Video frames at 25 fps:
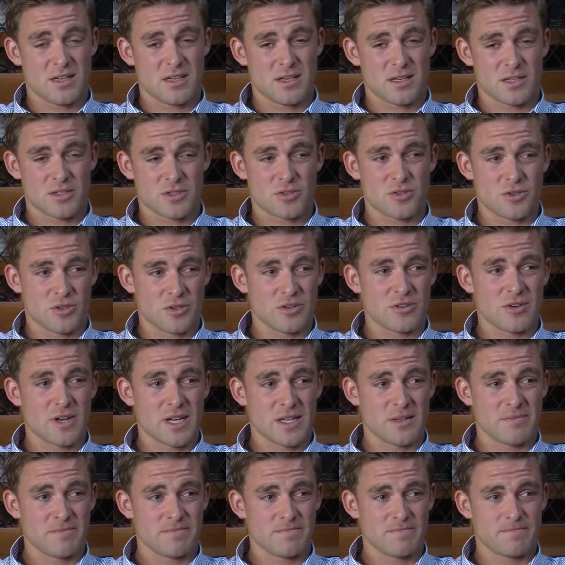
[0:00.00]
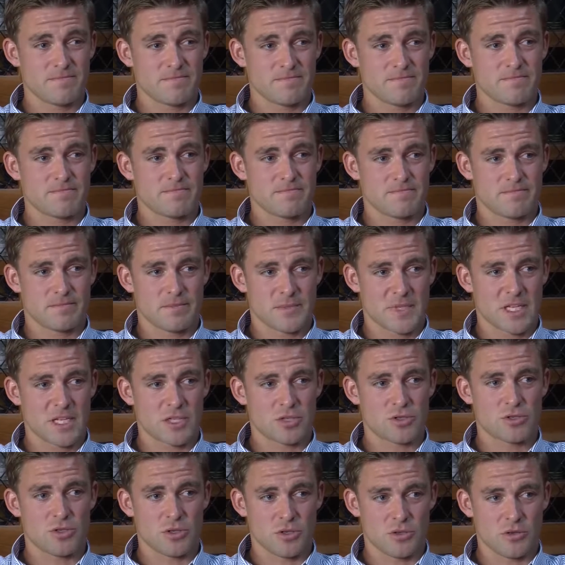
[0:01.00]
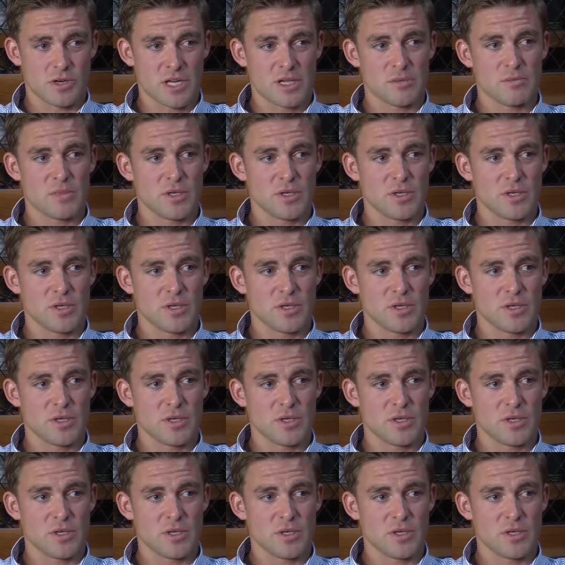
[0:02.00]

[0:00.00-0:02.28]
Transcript: a stronger 8. A stronger 8,